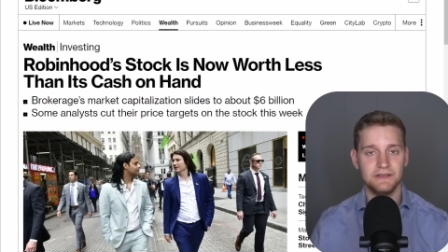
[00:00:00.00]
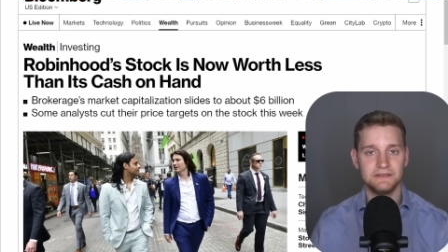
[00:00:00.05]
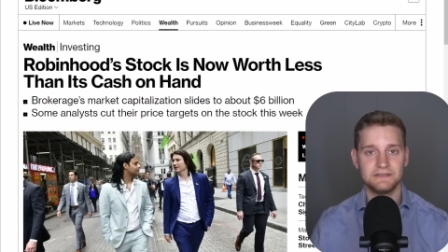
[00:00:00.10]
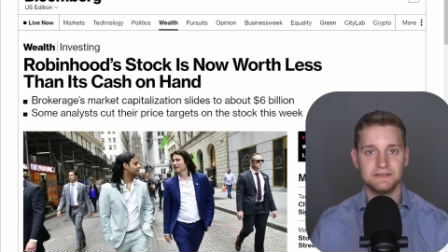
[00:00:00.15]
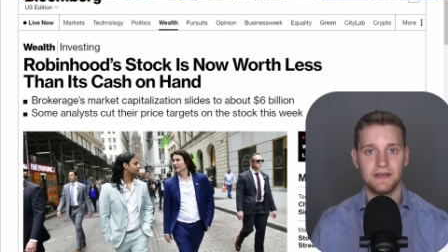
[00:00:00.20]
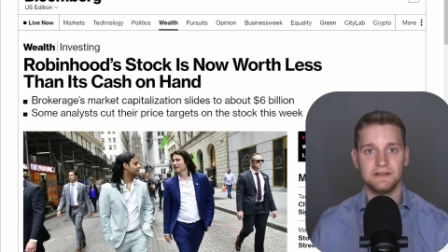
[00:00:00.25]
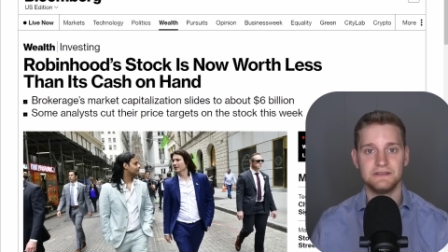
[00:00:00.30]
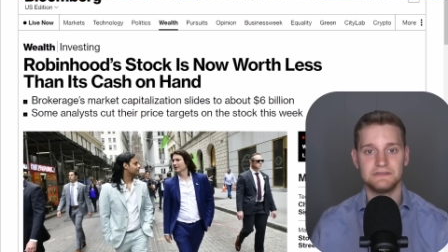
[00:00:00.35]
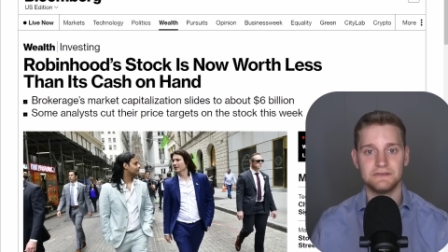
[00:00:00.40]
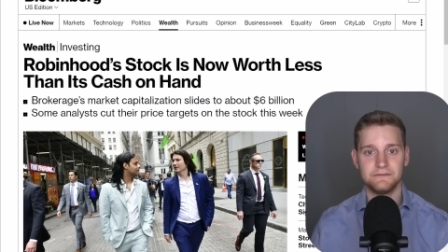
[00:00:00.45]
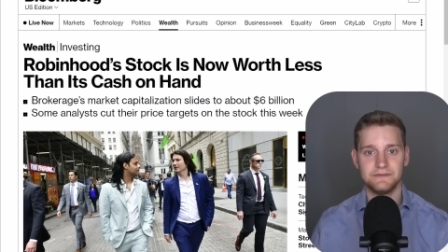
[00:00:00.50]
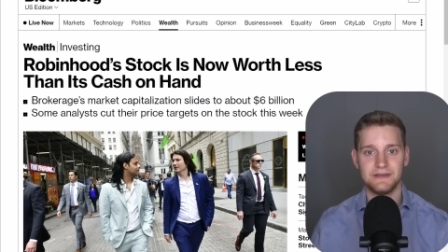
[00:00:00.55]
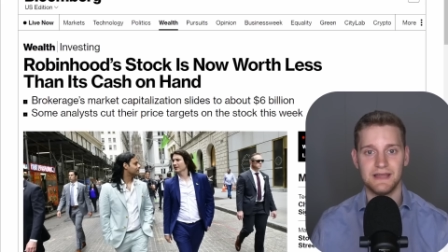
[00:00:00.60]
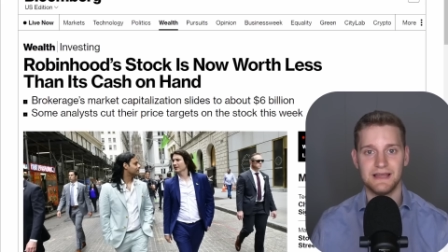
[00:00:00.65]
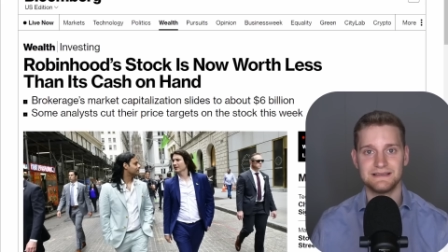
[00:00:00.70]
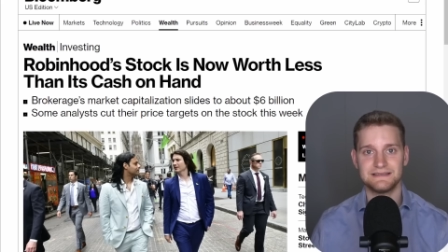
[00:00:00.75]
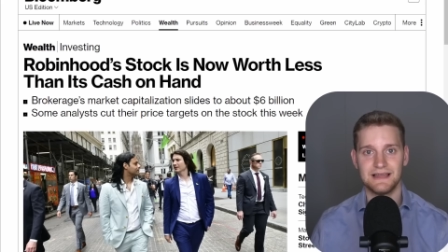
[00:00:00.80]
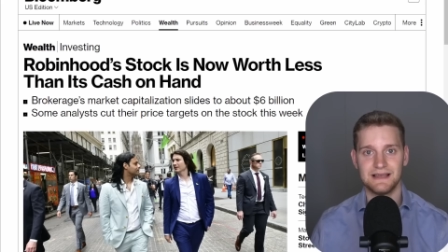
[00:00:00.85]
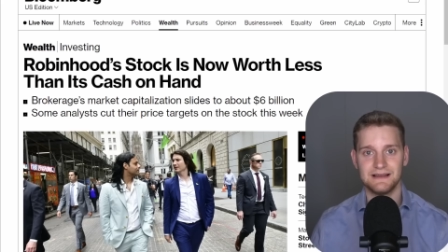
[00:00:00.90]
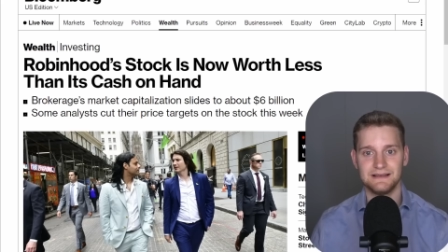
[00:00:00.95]
Tons of
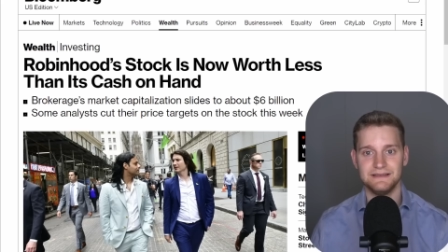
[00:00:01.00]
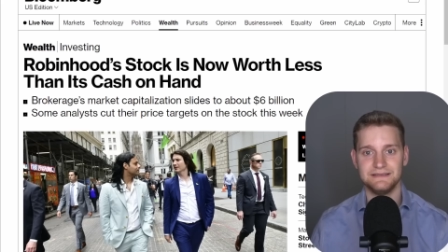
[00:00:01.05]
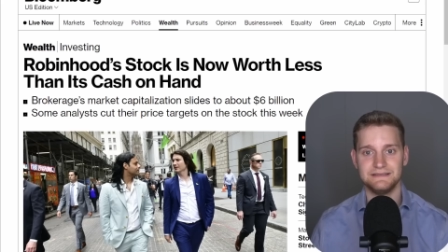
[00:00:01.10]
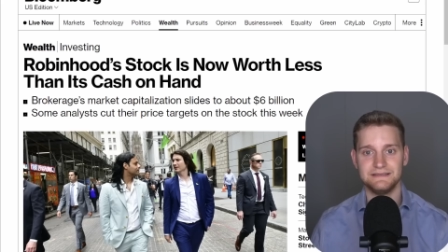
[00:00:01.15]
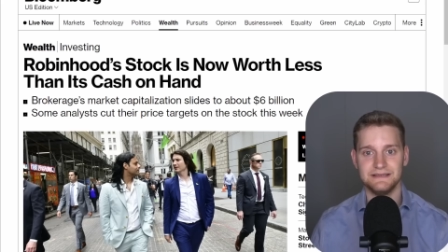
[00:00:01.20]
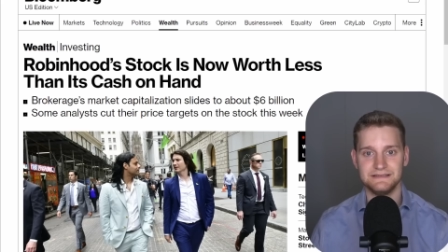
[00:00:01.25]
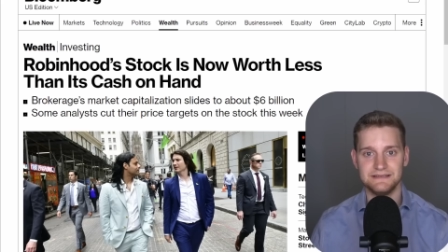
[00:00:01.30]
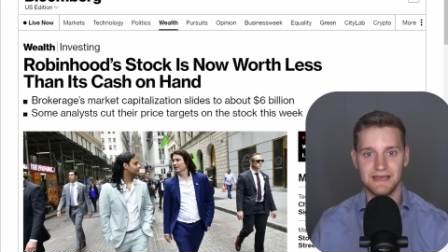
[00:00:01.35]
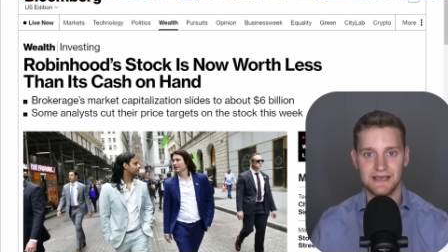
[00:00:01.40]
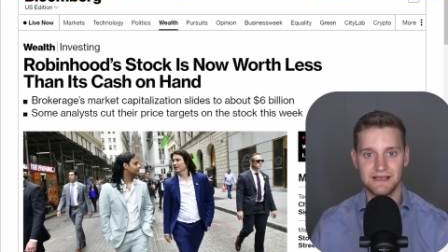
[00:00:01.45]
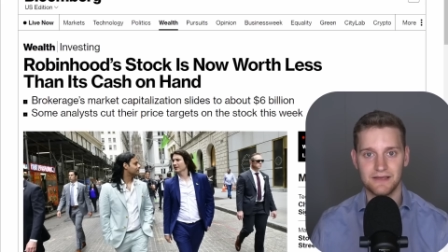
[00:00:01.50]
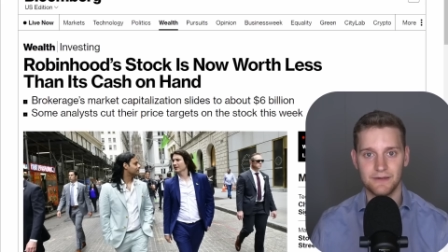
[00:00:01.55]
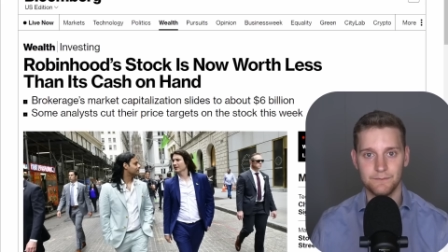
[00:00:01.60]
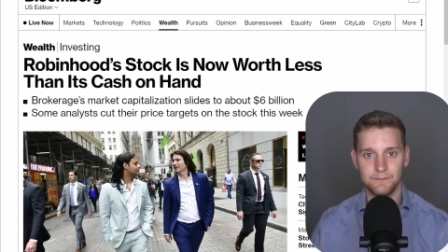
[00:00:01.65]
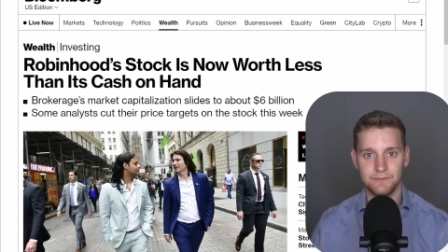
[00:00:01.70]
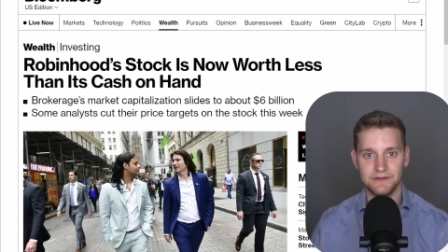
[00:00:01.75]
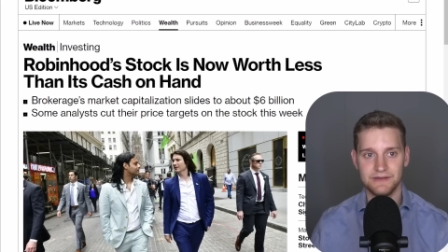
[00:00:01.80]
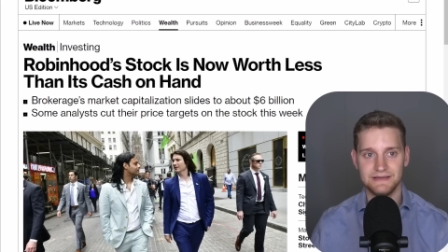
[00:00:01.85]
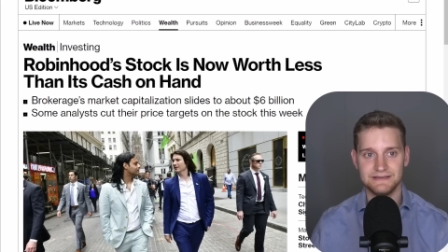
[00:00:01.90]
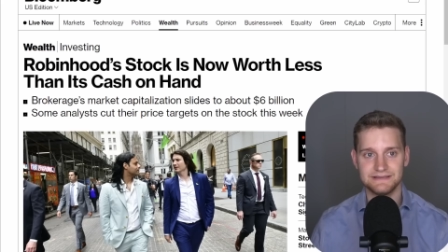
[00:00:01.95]
Nasdaq listed tech
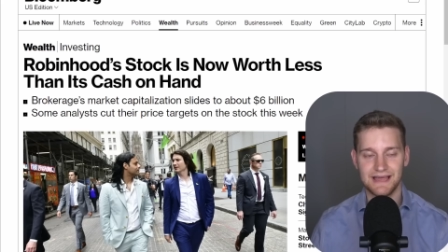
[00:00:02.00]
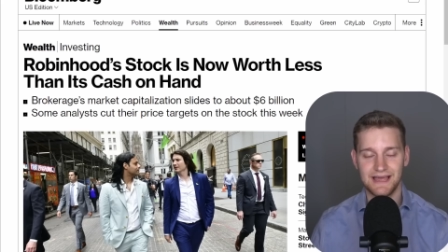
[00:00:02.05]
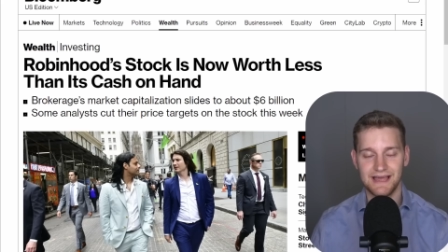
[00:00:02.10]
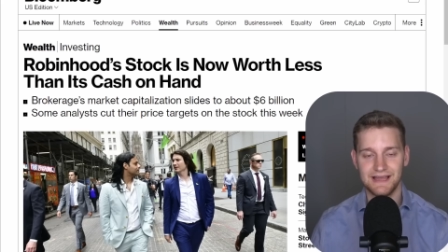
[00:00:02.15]
companies